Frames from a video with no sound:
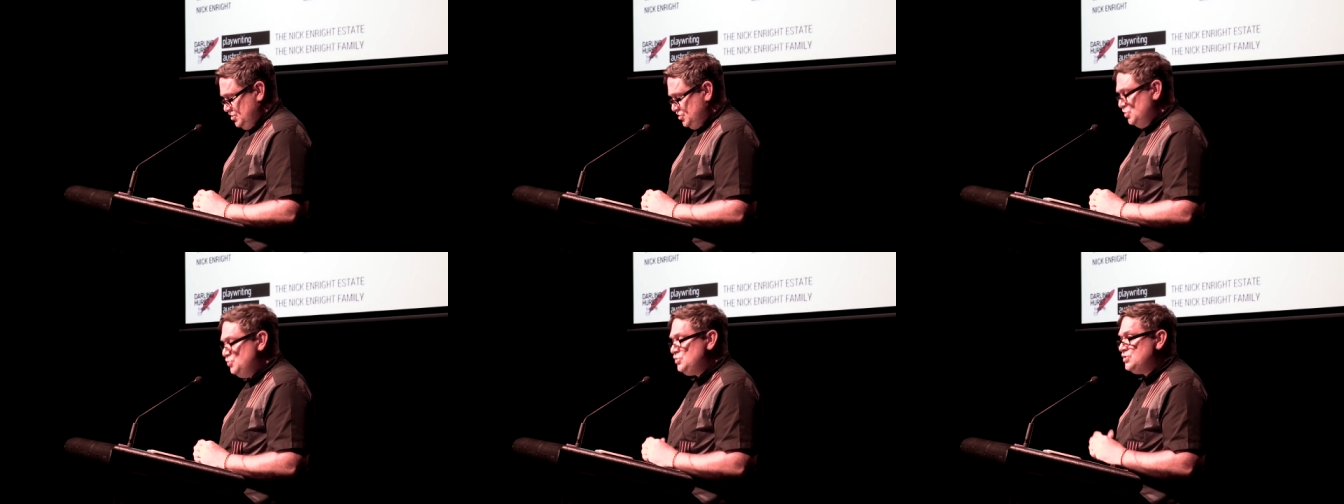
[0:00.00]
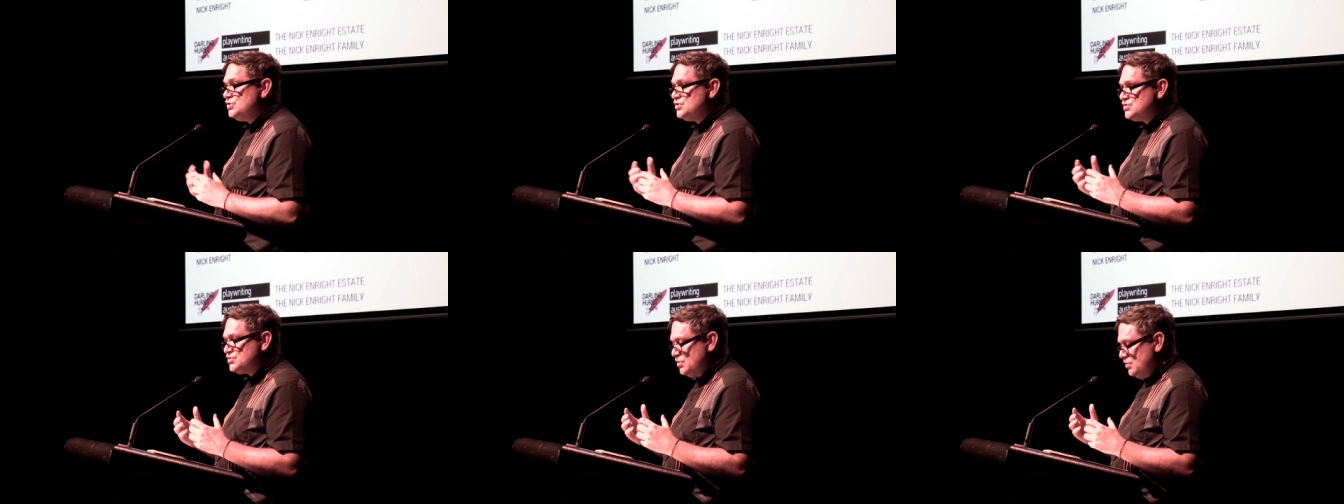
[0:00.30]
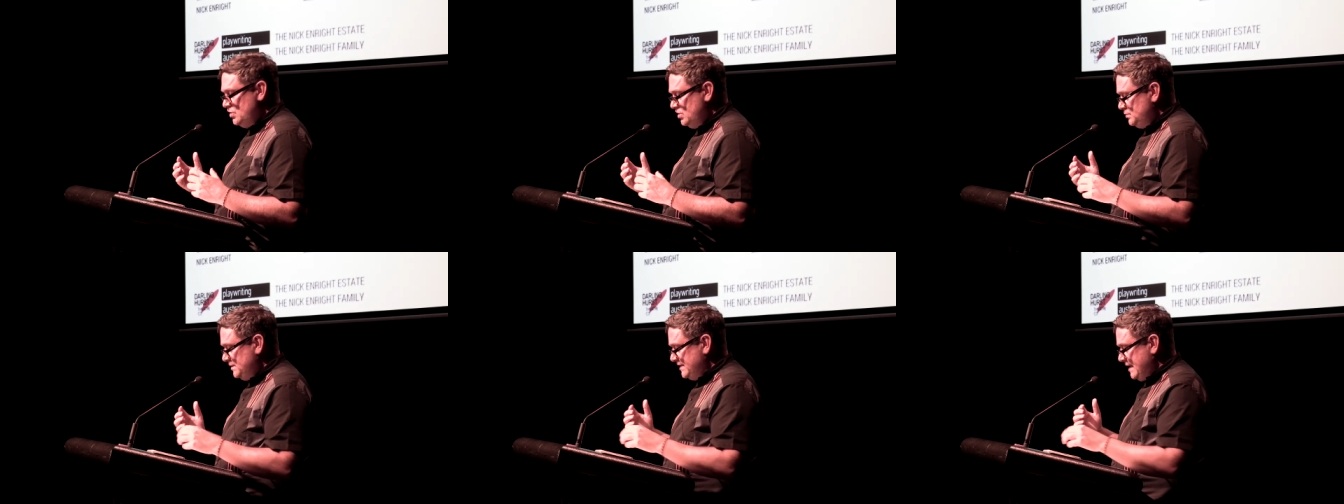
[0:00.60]
Too
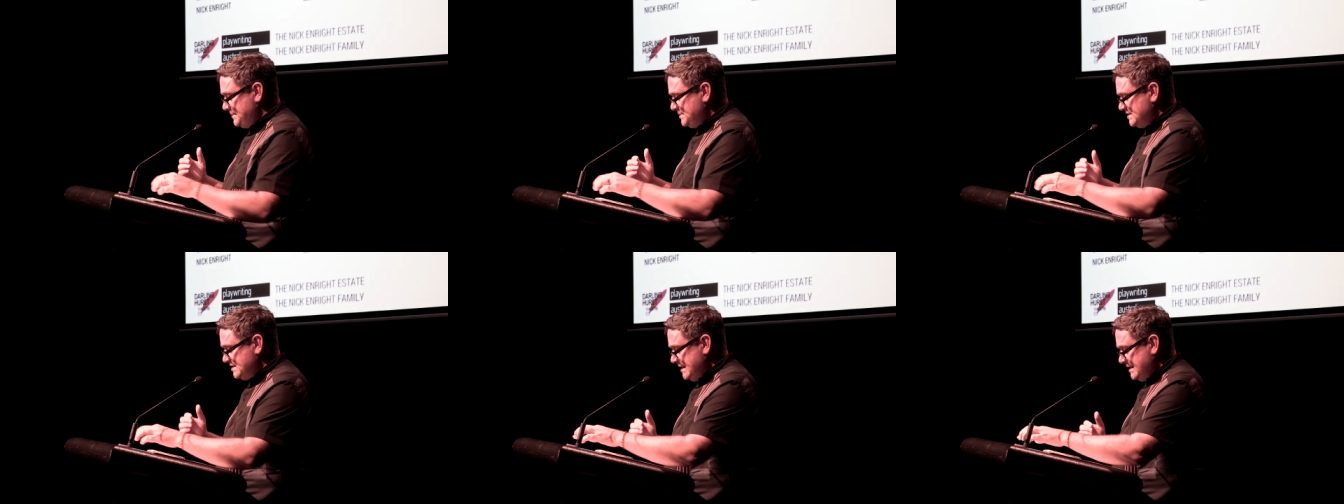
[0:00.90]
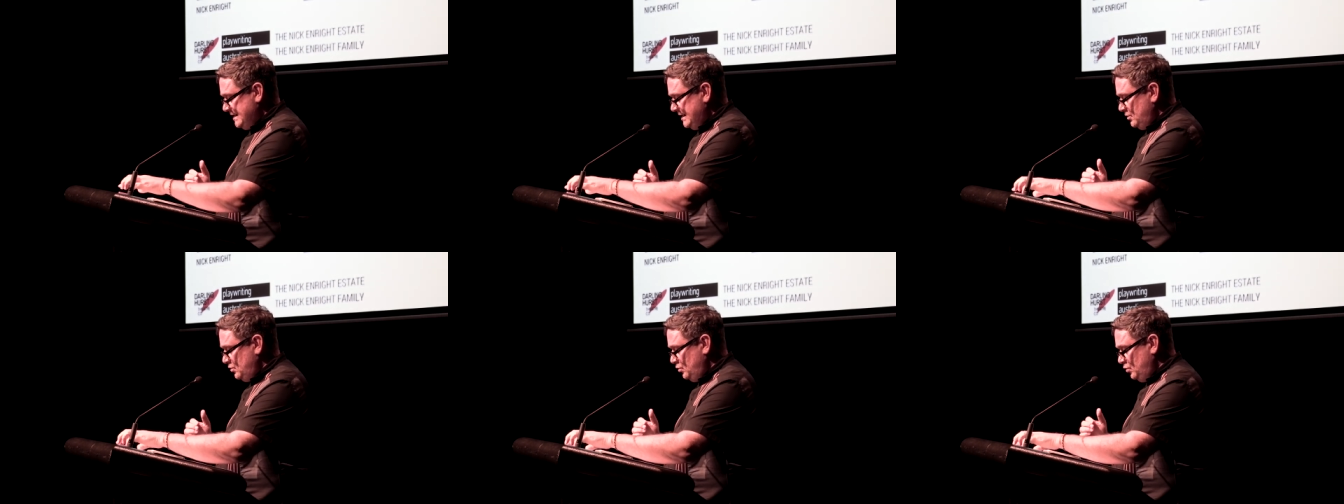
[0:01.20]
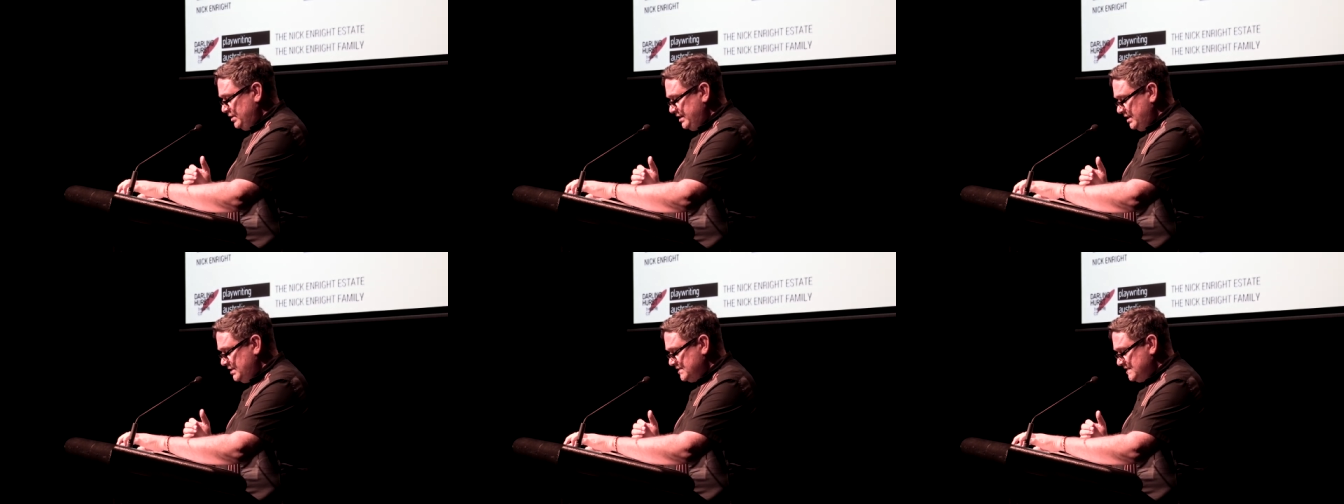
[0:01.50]
concerned with upsetting
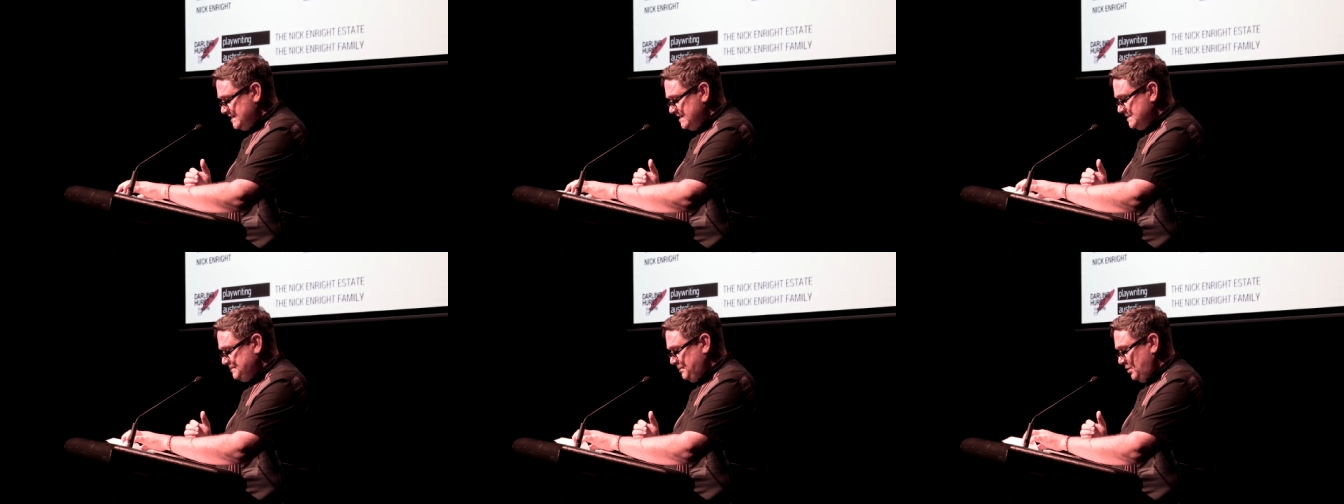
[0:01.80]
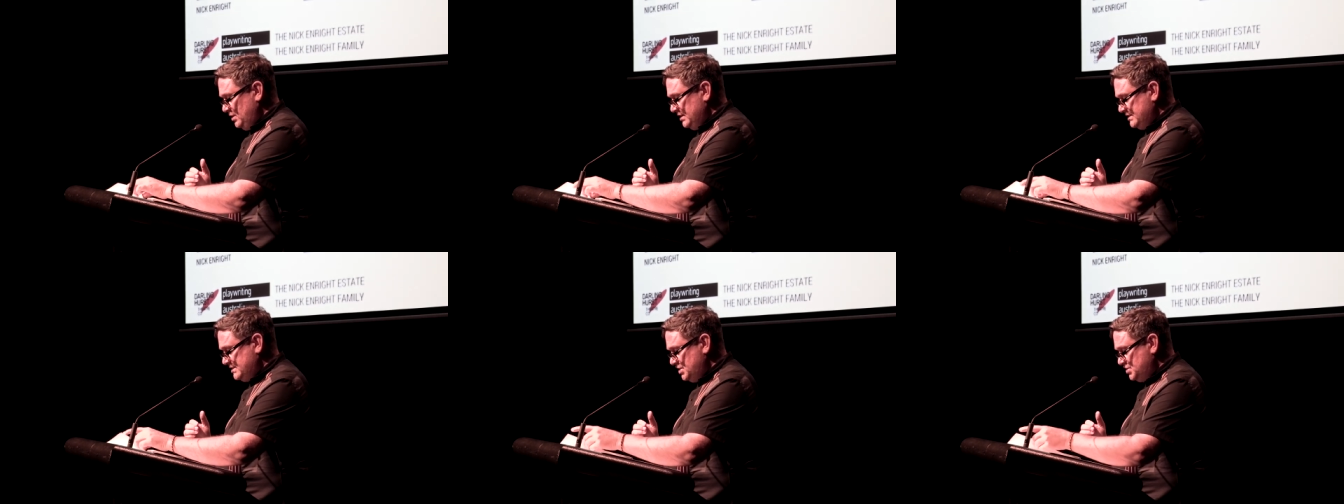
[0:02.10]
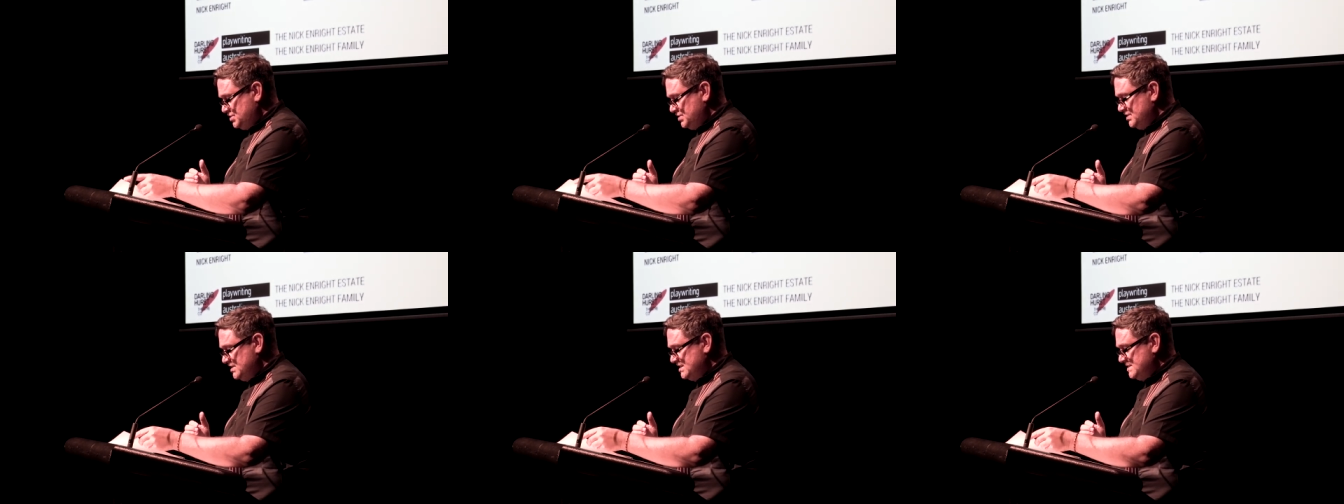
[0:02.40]
audiences,
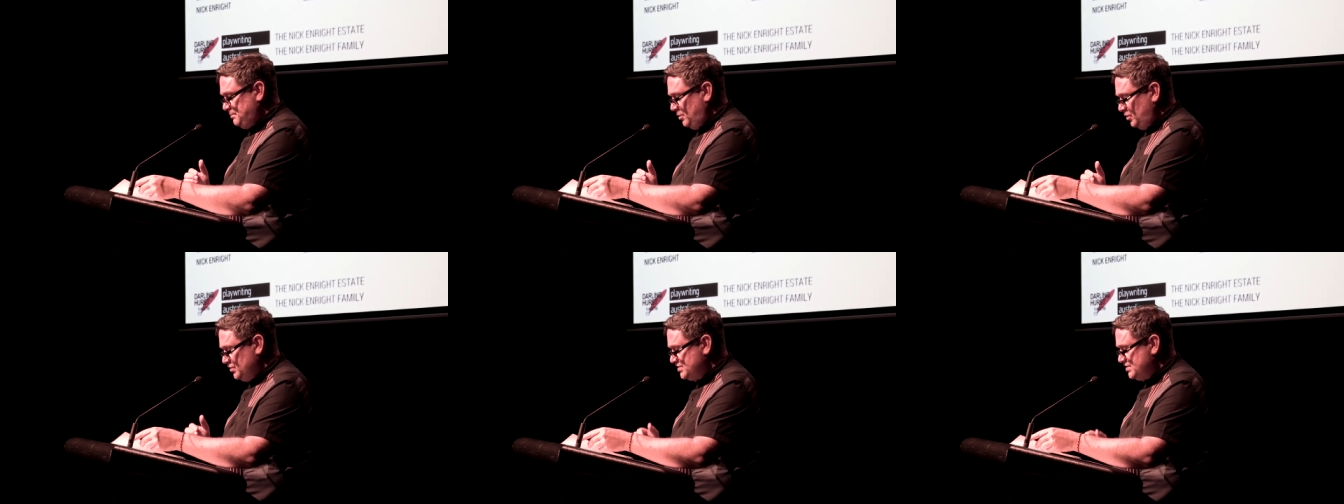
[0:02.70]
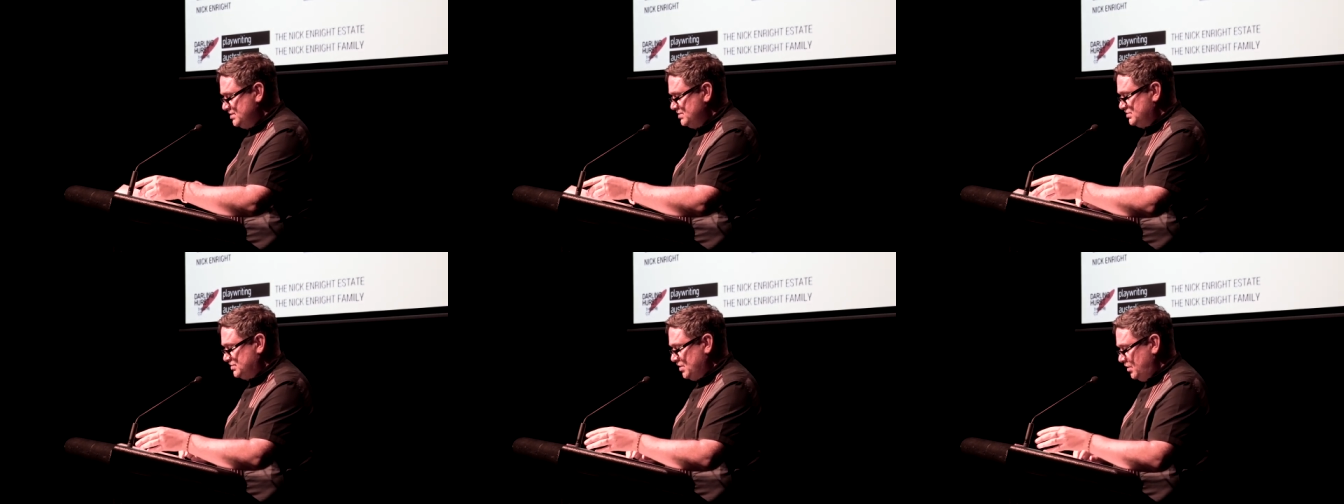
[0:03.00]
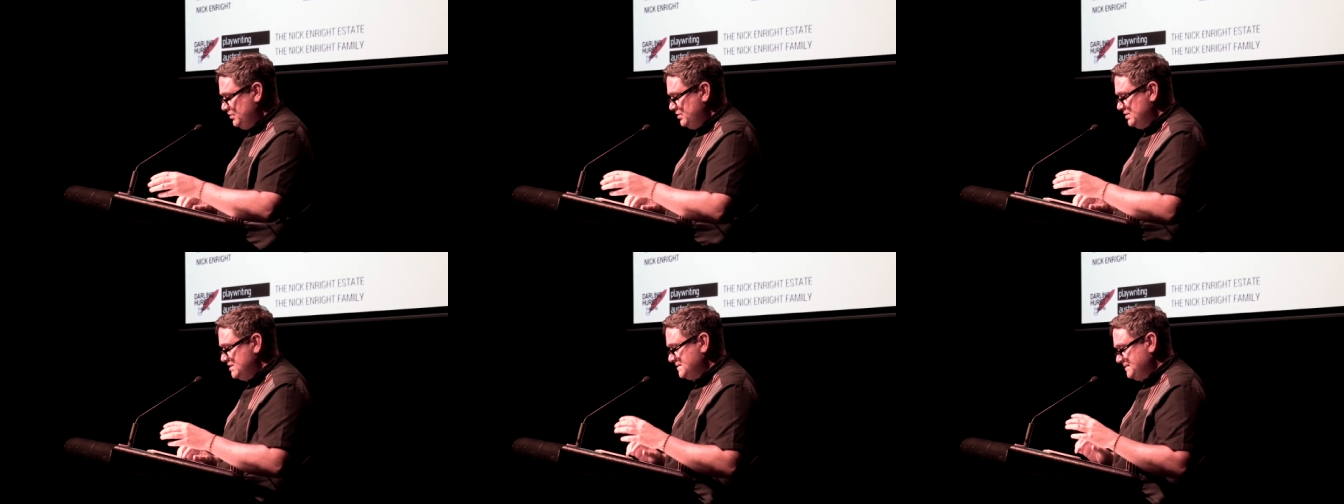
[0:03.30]
politicians, sponsors,
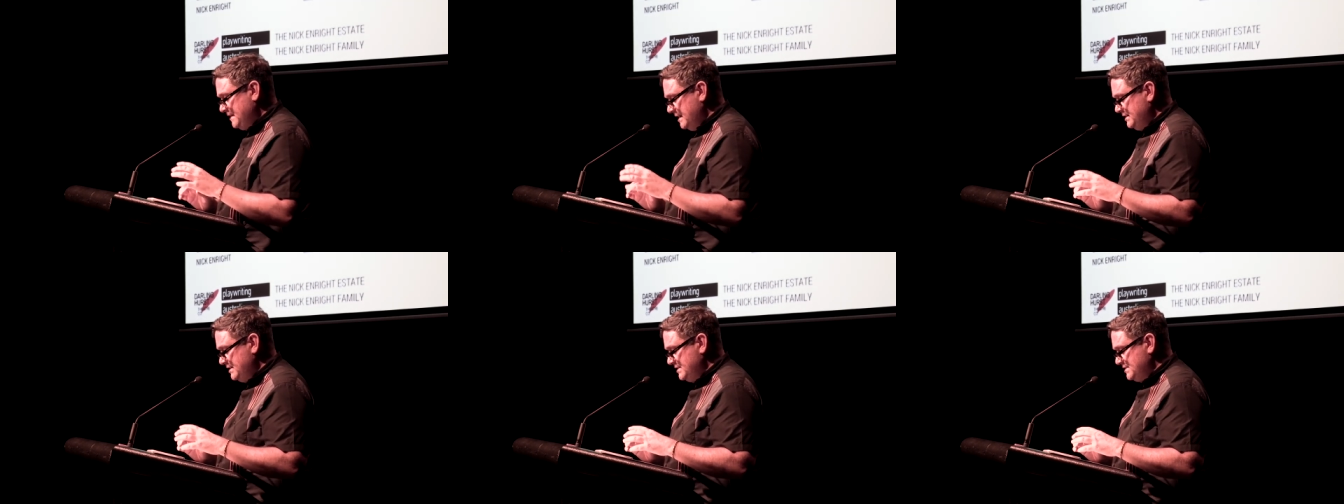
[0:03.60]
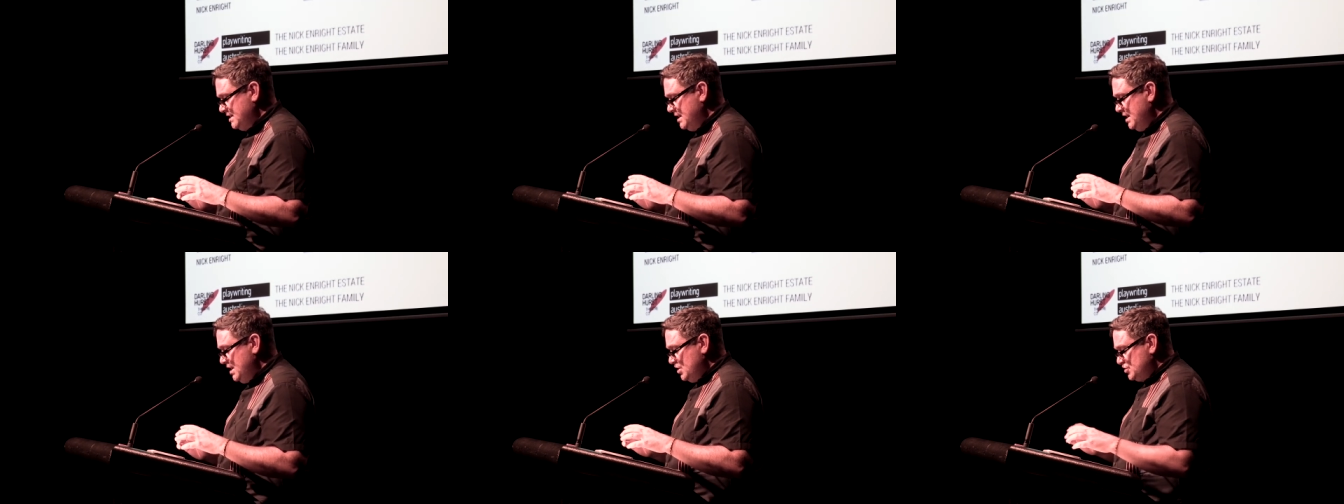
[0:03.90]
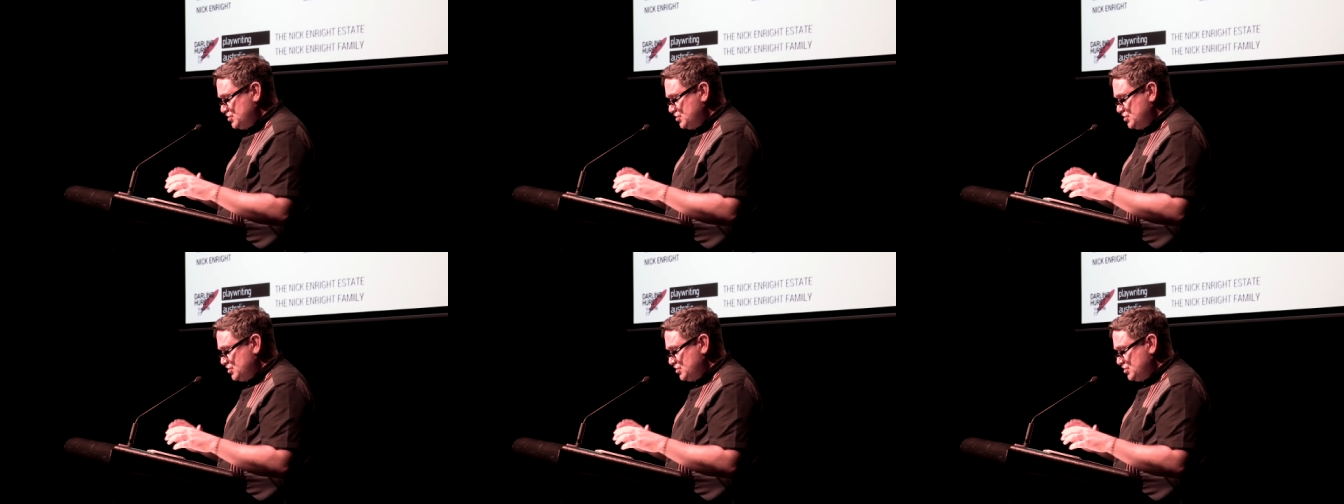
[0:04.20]
donors, funders,